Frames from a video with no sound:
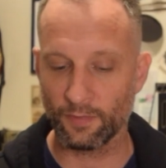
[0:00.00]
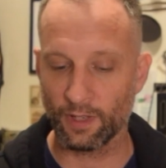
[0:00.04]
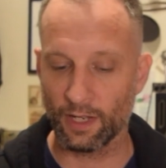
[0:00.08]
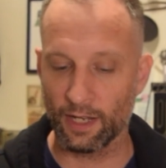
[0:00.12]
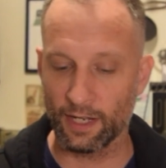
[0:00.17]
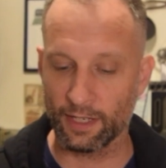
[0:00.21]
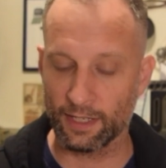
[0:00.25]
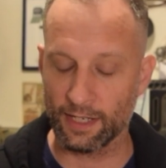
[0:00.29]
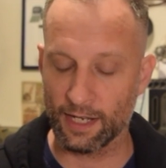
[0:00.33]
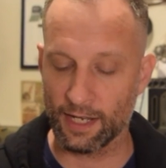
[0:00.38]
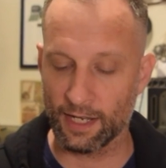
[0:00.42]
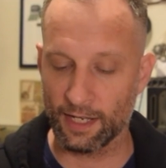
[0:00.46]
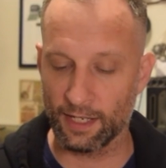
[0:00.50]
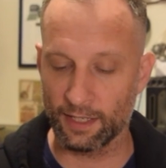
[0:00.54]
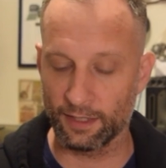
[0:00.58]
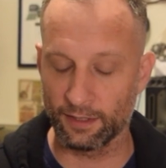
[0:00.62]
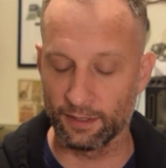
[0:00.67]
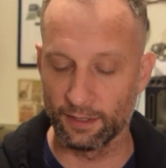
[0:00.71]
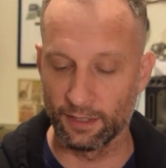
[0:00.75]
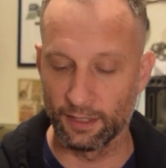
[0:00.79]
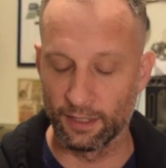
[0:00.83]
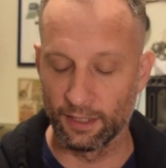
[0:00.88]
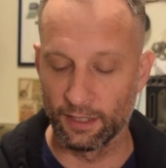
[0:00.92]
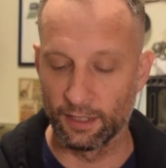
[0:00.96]
I got
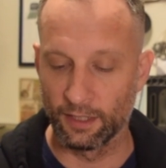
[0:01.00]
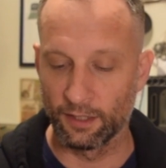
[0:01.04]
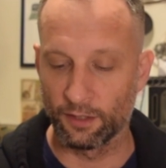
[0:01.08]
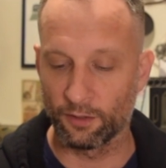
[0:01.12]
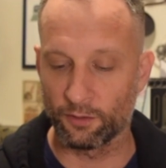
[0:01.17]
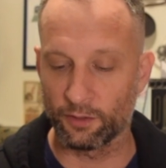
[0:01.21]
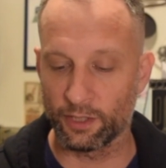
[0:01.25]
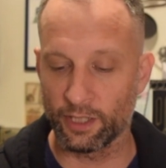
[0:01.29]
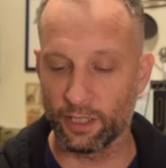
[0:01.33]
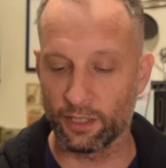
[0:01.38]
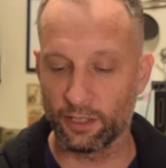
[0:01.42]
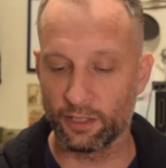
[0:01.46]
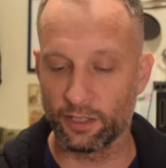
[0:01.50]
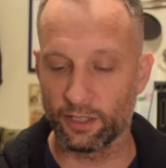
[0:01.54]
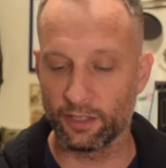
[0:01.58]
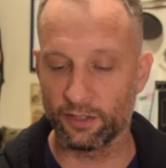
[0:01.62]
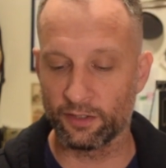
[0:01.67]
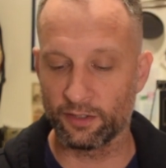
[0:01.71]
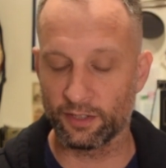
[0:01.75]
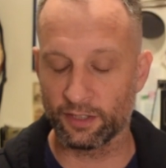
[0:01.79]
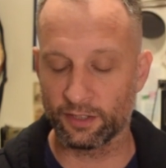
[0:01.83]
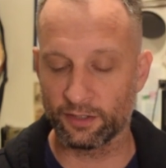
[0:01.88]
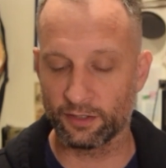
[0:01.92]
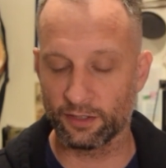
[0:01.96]

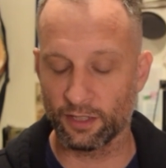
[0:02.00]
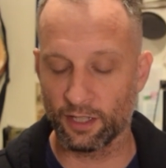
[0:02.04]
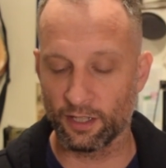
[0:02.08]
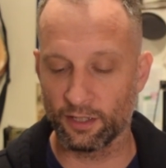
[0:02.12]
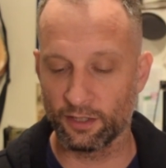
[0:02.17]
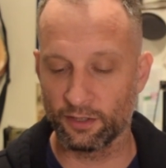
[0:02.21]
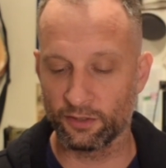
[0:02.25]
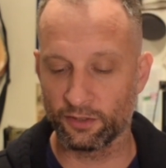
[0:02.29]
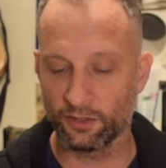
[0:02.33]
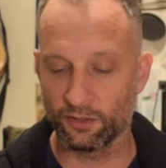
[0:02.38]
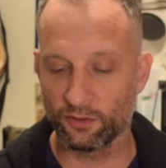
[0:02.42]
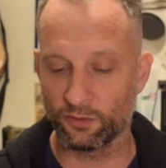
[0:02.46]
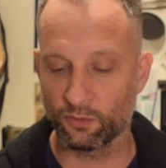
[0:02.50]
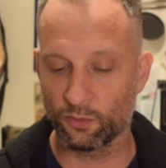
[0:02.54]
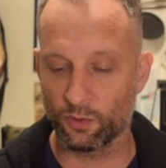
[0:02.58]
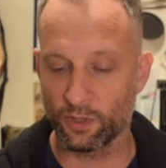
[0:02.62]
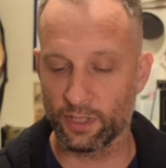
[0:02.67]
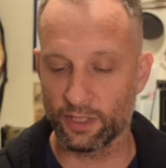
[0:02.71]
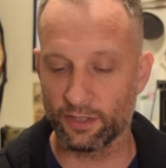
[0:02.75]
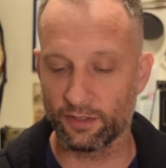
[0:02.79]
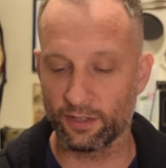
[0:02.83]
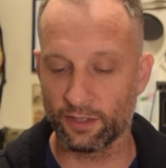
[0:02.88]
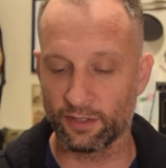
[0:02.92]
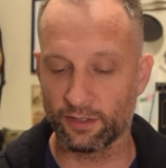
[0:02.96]

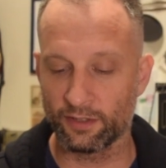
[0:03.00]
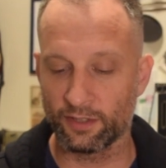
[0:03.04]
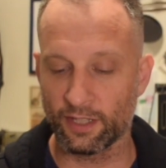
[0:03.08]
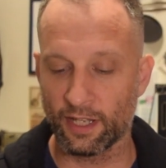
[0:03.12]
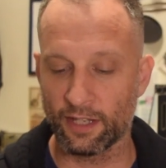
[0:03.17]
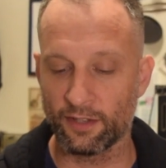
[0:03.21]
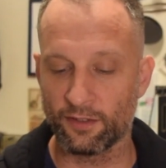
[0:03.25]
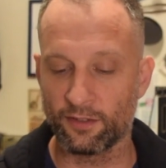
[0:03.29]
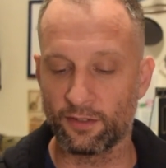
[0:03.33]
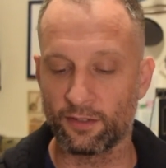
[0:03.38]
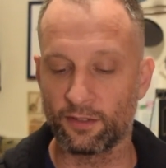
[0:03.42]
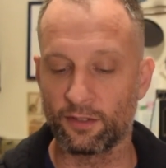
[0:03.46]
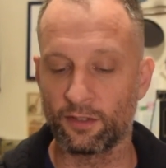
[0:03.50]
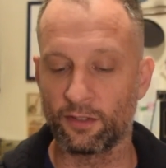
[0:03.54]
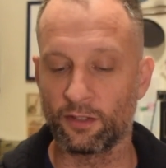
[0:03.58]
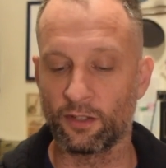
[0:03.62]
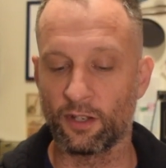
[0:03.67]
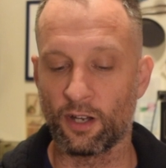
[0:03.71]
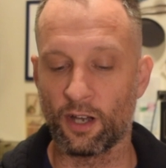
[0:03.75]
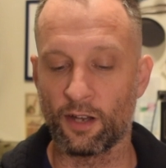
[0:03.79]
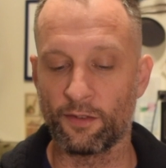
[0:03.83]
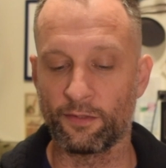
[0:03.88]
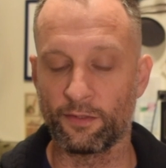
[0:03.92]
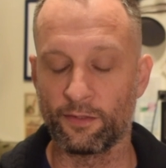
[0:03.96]
$306.26
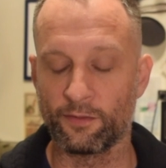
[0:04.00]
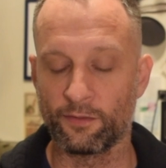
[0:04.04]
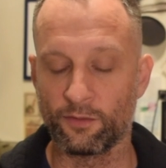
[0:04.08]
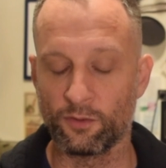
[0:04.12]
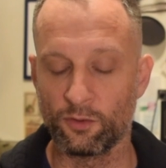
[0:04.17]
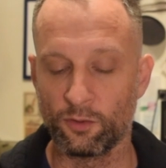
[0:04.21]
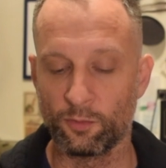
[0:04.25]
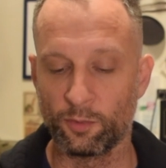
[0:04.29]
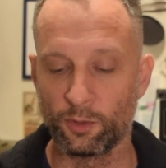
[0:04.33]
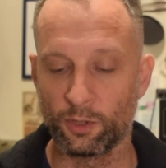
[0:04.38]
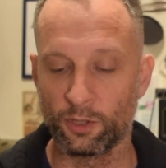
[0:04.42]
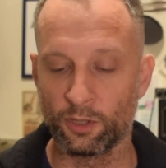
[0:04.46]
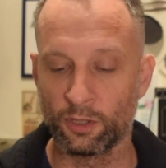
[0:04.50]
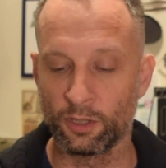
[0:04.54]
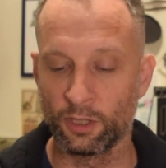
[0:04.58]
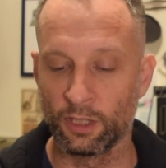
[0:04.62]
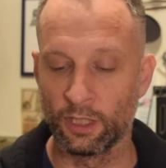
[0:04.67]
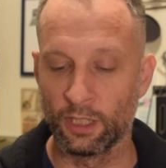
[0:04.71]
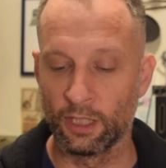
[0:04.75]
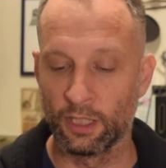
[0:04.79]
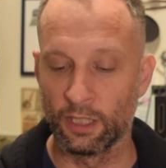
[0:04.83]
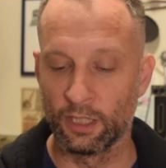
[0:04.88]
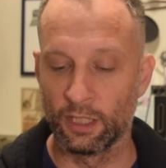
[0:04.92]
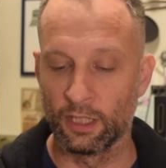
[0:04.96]
off of Uber,
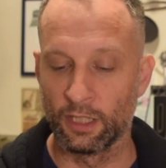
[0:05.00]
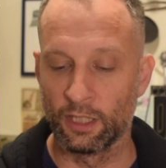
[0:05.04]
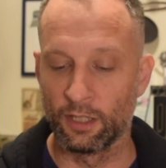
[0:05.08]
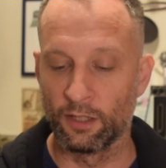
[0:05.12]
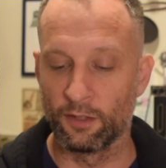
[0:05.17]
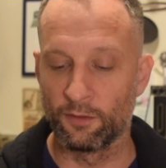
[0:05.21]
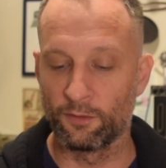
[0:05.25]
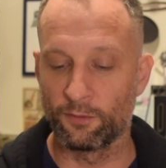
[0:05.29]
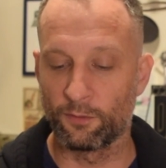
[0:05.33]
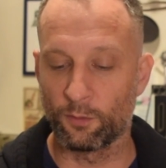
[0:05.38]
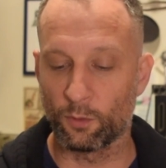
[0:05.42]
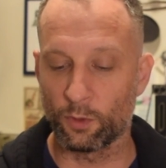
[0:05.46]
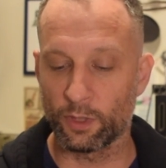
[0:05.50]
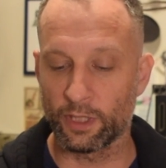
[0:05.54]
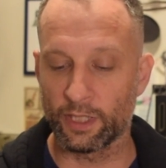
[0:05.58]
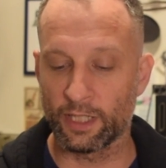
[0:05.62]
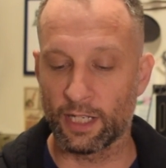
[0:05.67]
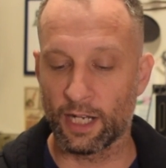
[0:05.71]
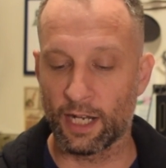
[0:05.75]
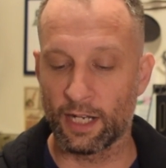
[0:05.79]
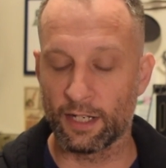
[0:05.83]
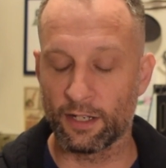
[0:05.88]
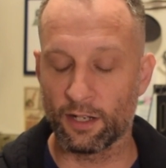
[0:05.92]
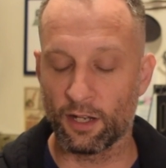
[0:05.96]

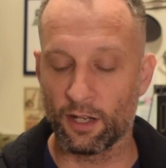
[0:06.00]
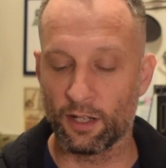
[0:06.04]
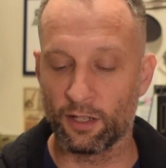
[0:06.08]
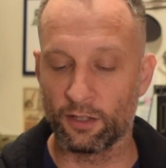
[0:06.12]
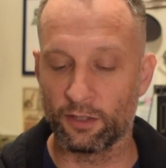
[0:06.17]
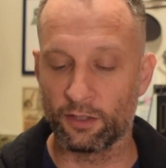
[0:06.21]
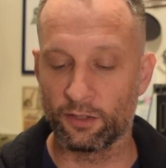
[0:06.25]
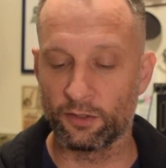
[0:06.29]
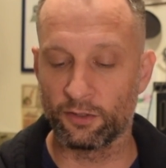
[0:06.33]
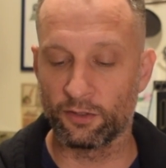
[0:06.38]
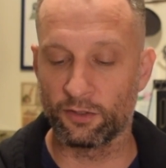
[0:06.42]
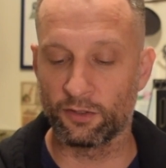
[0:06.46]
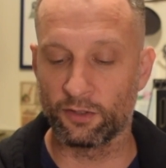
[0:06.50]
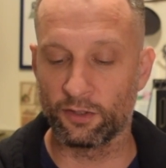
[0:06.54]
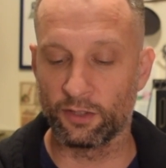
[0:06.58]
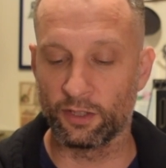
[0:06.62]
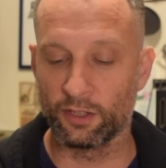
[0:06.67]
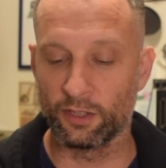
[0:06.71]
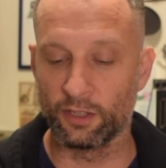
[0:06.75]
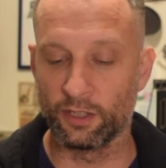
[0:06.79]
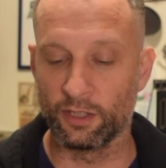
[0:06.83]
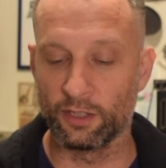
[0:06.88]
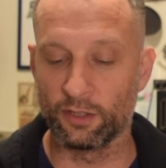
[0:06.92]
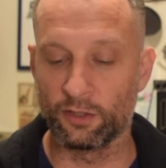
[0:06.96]
$49,
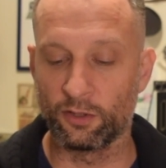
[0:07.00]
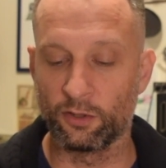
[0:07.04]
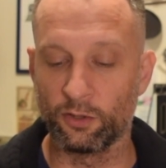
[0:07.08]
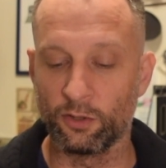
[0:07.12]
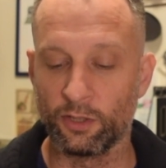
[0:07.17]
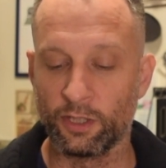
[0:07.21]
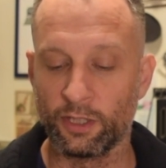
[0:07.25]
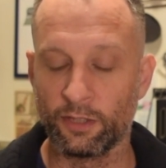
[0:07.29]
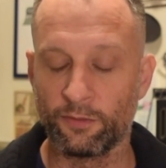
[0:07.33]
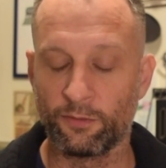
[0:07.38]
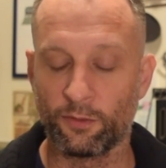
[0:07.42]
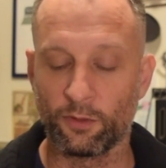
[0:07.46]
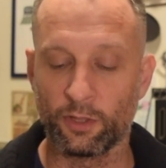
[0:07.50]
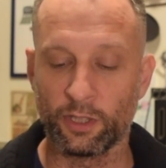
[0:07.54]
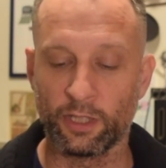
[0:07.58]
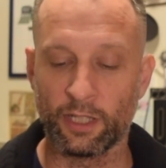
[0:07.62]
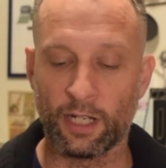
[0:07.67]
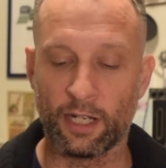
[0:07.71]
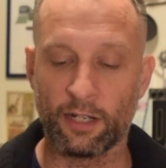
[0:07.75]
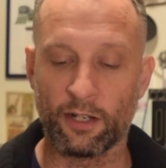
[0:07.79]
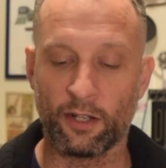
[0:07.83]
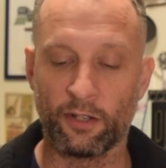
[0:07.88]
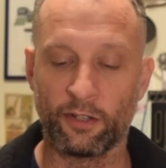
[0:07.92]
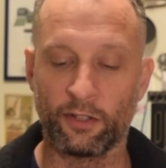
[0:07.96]
including
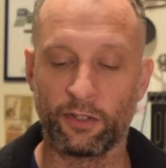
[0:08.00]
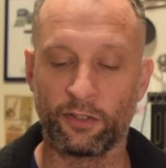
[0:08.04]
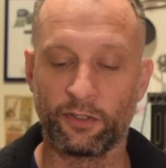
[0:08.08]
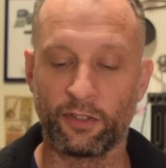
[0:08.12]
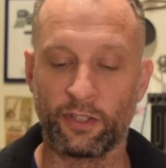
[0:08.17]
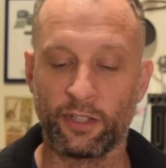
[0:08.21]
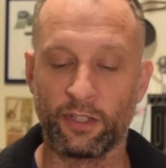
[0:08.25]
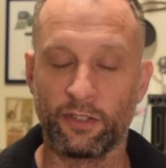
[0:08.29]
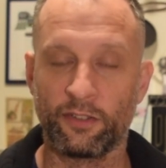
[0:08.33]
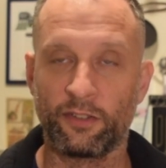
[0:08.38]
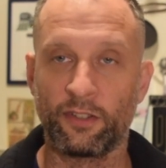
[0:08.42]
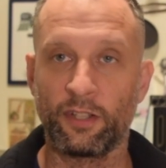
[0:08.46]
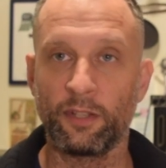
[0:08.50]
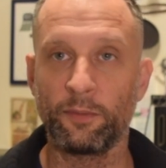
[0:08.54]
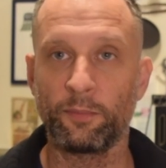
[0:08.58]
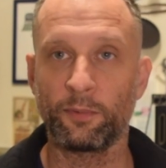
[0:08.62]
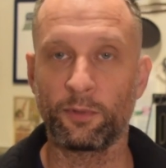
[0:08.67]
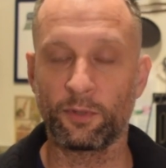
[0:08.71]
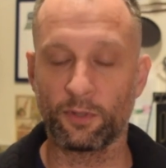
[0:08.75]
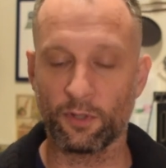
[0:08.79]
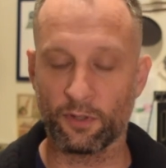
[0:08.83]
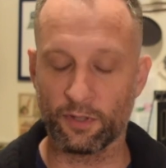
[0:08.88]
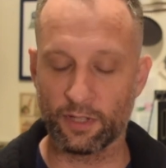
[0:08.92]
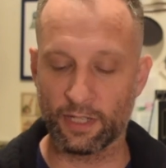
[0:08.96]
$49 in
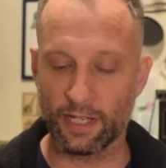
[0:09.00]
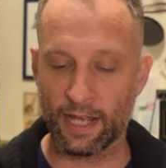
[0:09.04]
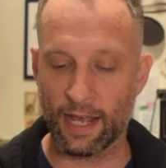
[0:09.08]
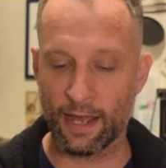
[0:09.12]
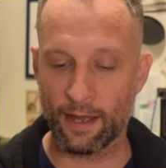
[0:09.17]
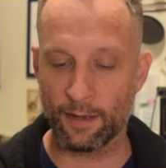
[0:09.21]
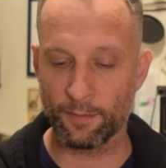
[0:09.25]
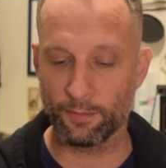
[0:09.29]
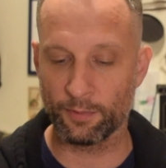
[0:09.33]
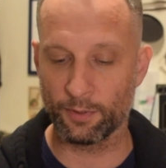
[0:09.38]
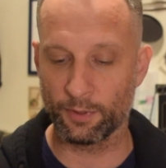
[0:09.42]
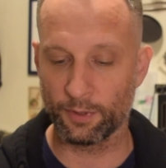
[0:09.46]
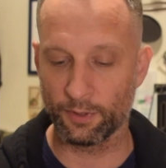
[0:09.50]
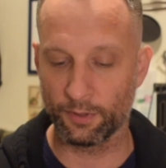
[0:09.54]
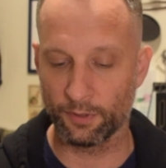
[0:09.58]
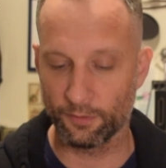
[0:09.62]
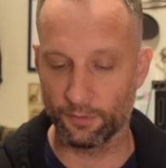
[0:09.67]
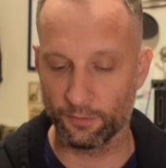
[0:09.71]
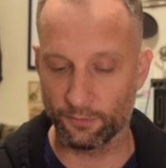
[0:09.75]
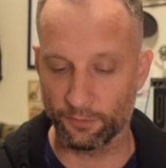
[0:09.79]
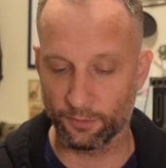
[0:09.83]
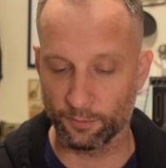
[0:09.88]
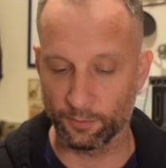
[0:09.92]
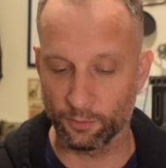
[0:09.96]
tips on the app
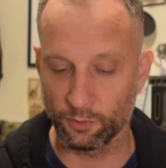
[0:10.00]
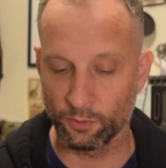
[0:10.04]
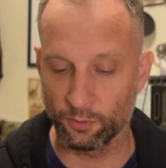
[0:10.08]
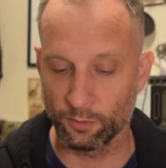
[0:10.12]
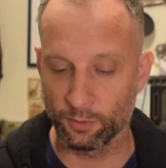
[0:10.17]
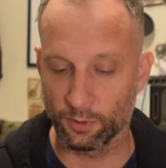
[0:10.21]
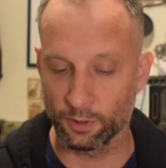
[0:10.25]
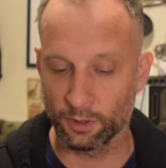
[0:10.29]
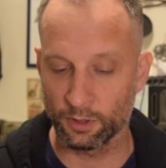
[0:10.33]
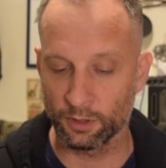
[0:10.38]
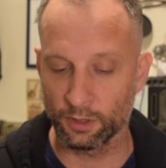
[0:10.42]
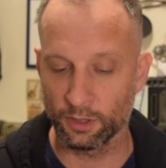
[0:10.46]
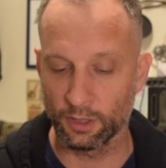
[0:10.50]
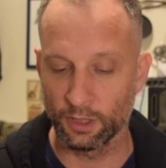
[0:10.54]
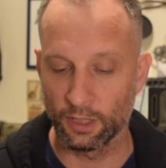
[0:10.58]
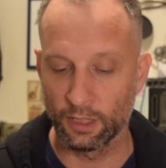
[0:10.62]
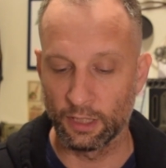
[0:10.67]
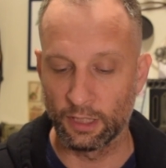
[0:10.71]
from Uber.